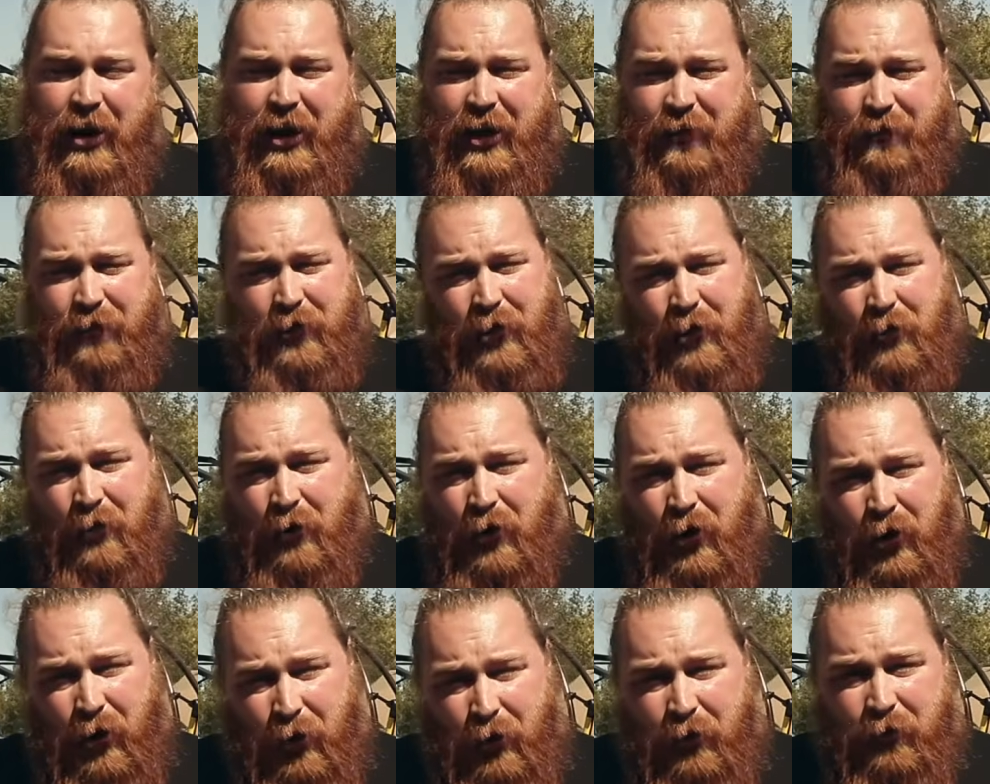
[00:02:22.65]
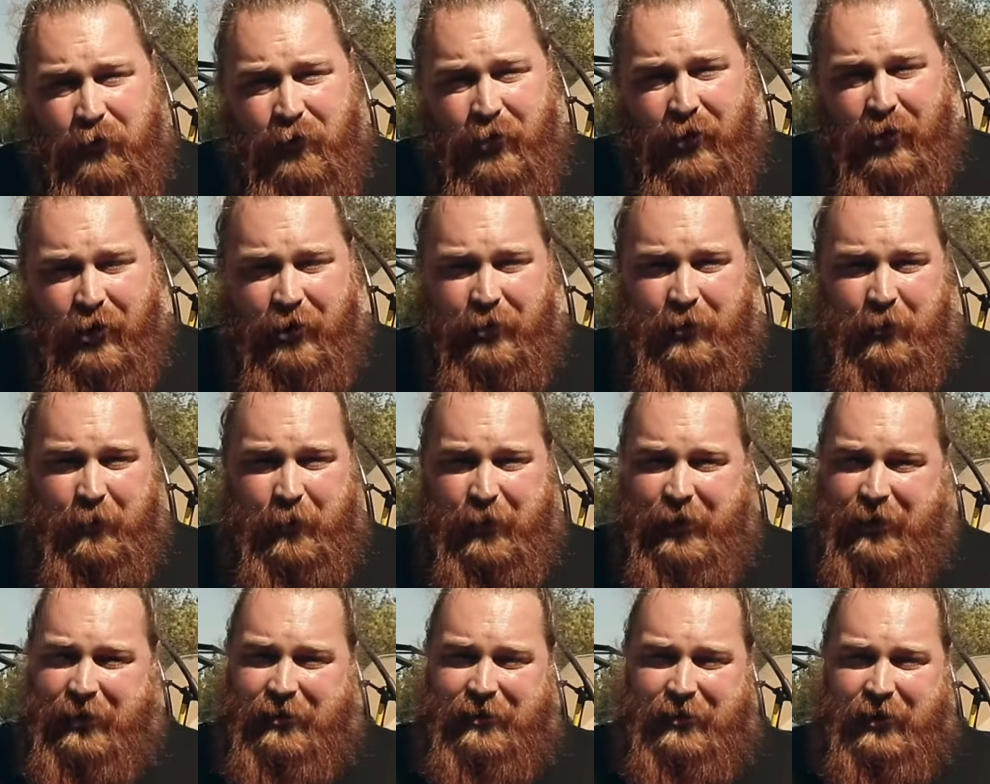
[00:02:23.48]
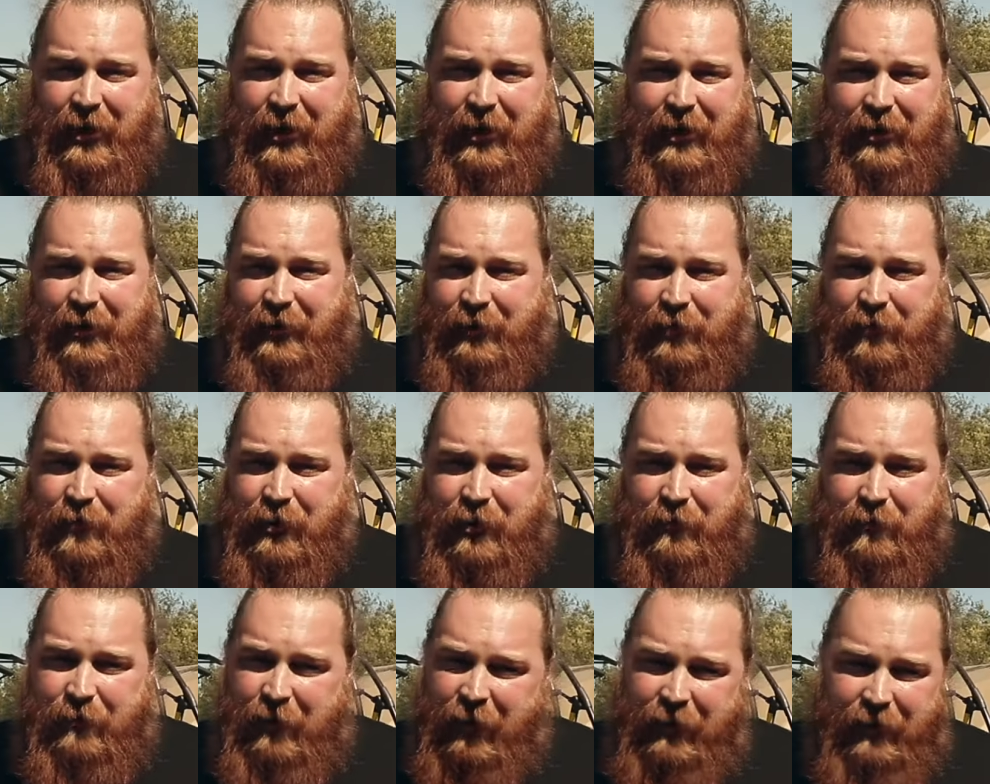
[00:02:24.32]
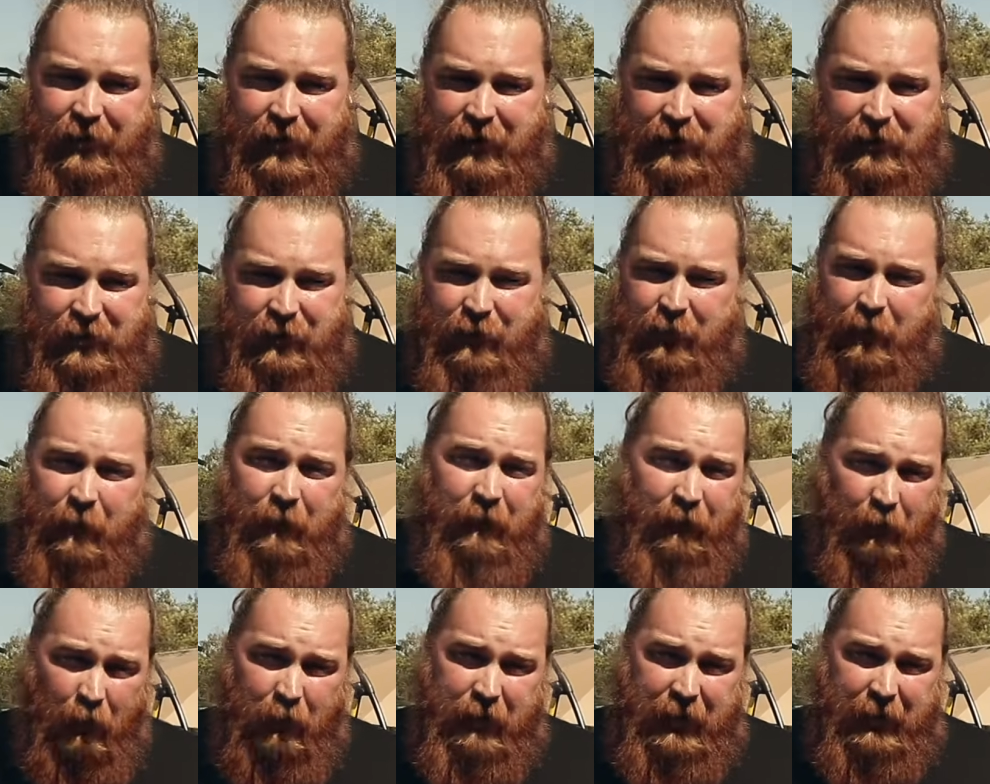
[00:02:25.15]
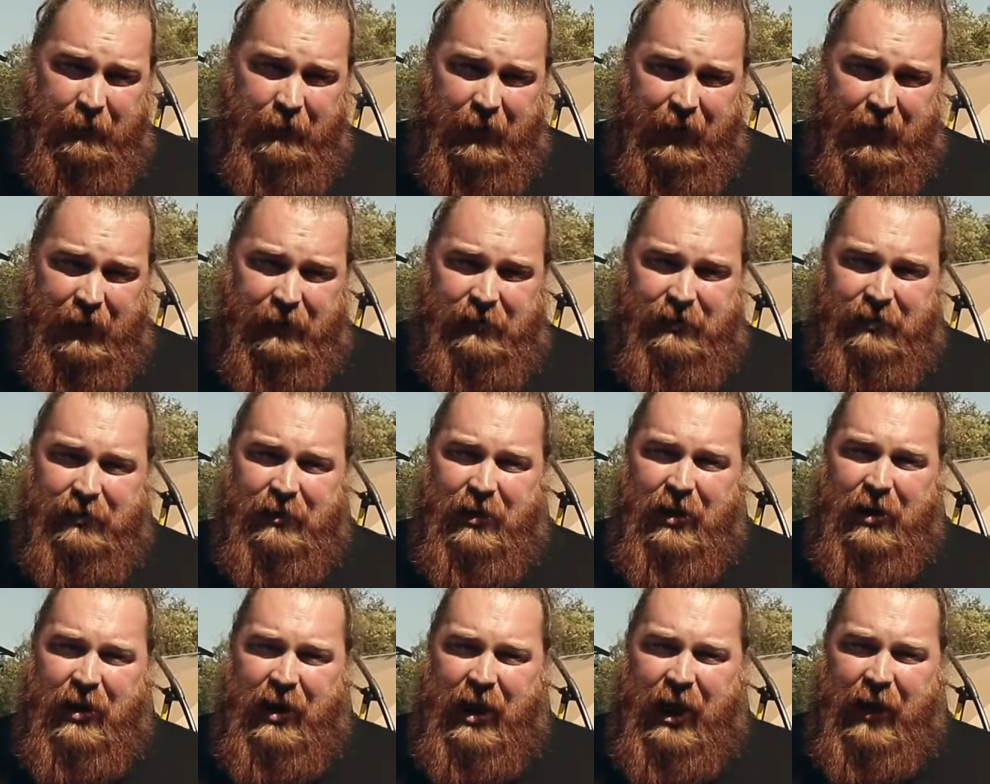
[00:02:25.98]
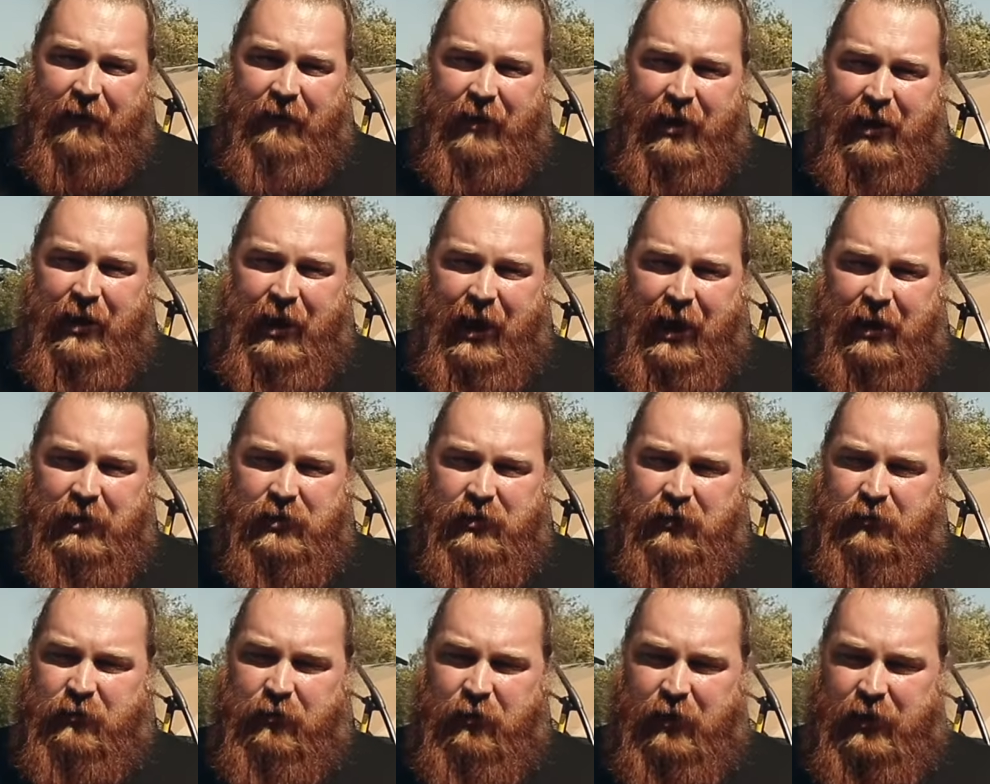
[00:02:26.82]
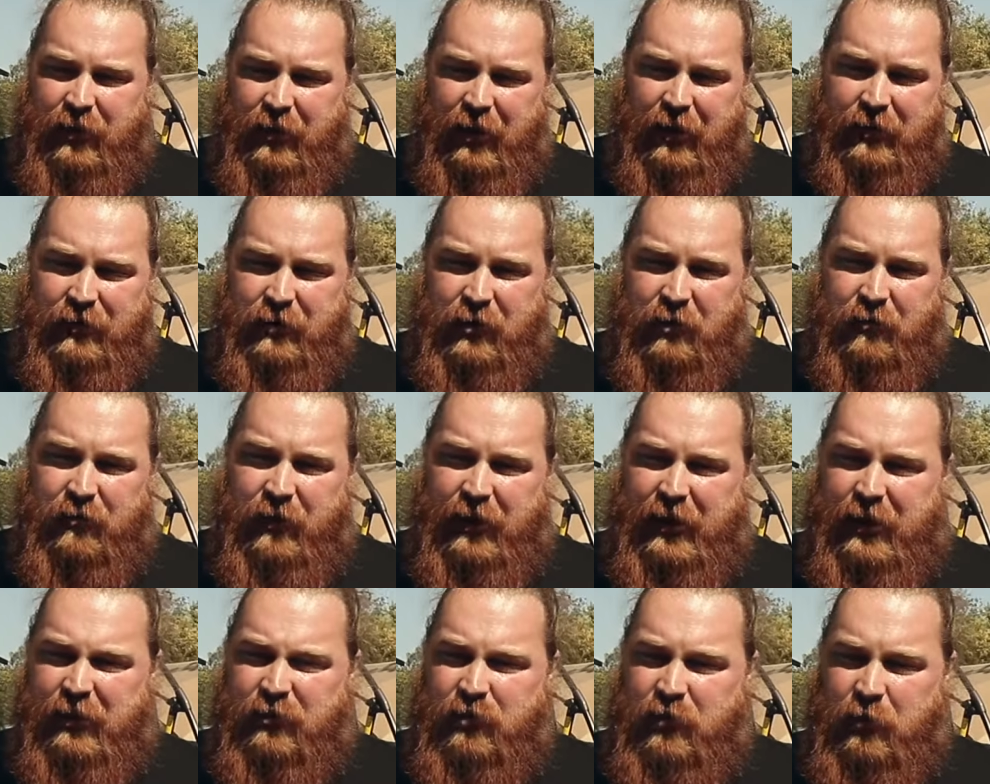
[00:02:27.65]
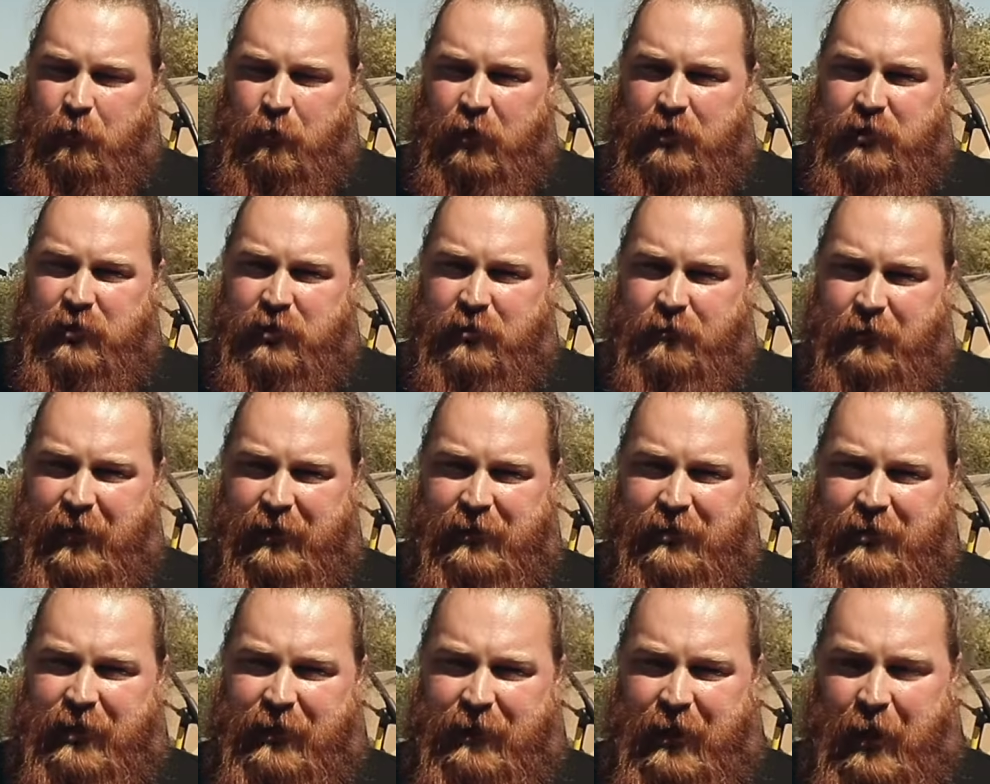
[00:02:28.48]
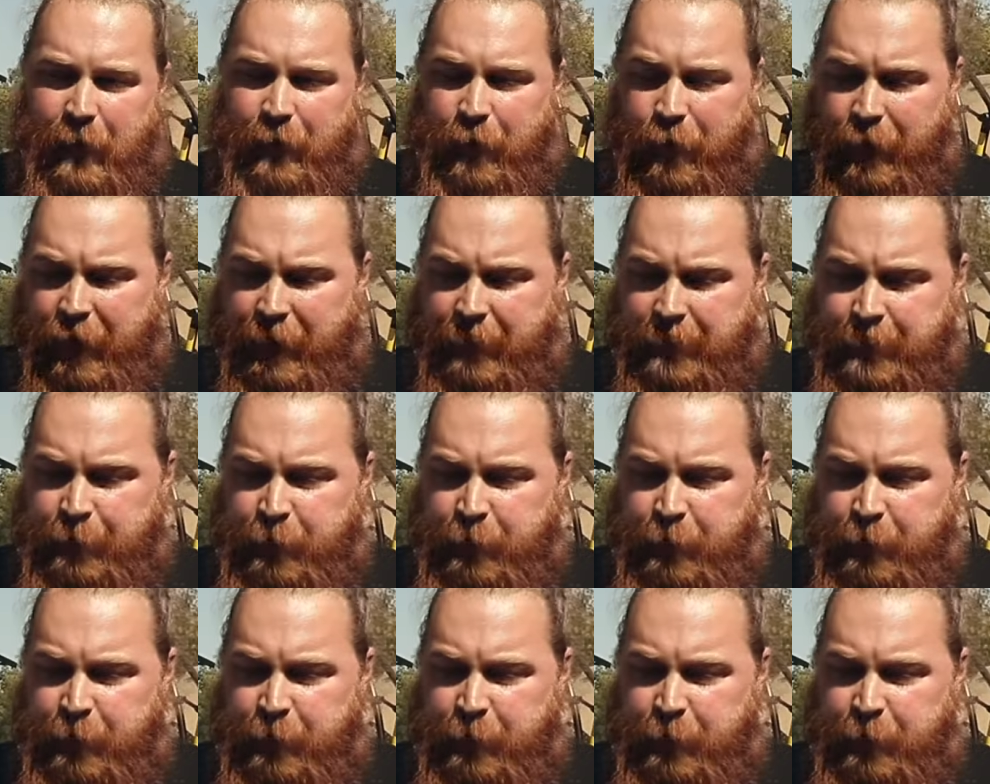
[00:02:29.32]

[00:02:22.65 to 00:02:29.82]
If you go over 100 PSI, you can run this for 40 minutes, and then it asks for it not to overheat, so it wants to rest at that point.